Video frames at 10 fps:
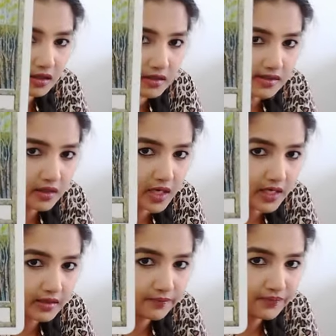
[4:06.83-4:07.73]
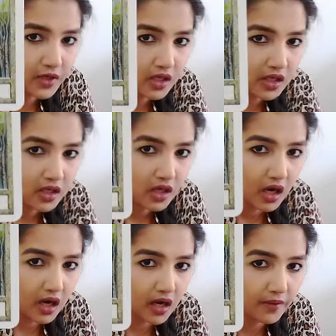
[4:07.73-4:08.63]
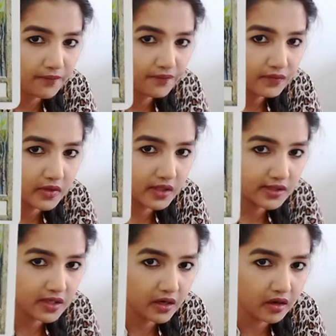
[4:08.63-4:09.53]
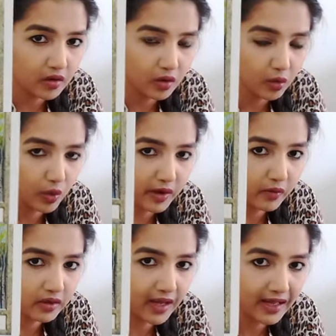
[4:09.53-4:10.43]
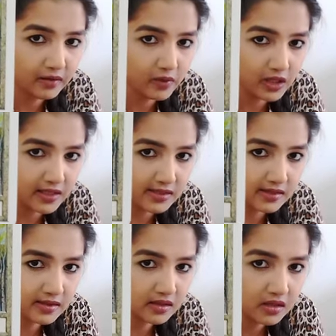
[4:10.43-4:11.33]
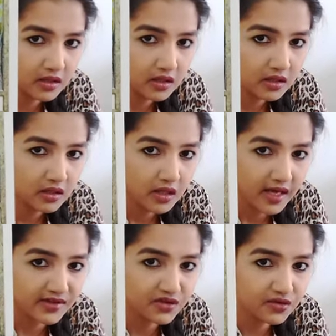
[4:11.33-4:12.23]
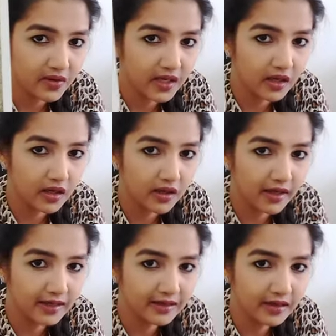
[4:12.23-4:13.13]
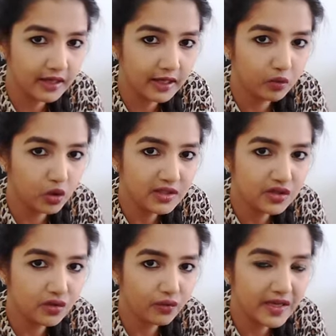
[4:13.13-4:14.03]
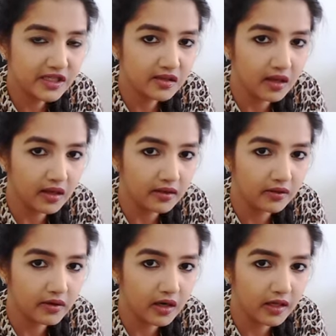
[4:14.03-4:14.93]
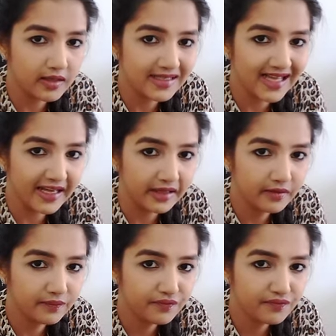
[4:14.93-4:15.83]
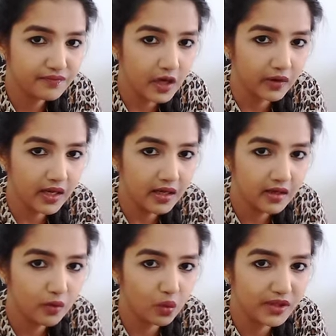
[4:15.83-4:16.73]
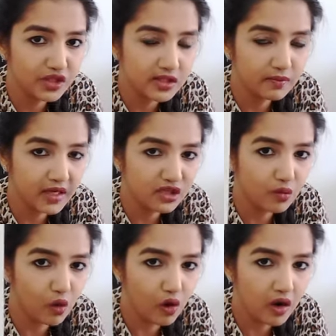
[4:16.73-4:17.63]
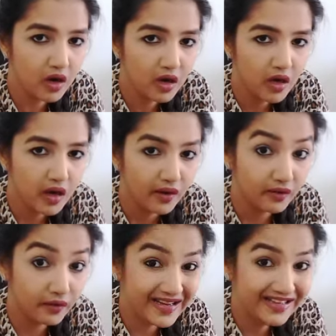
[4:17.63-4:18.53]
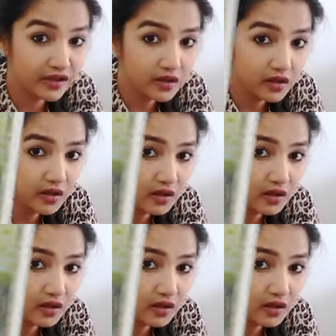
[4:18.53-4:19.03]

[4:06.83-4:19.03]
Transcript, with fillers: uh, this card, uh, the deer or whatever the animal is, it's trying uh, it, it wants to reach the other other side okay which is much more greener